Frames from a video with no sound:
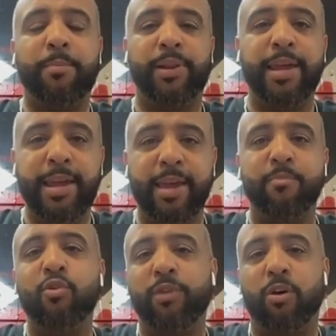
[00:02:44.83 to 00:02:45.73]
playing
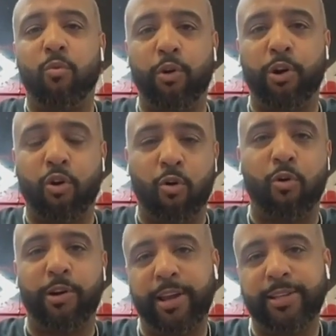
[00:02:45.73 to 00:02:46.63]
and moving on one
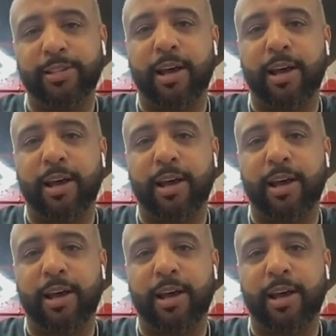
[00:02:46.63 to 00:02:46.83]
accord is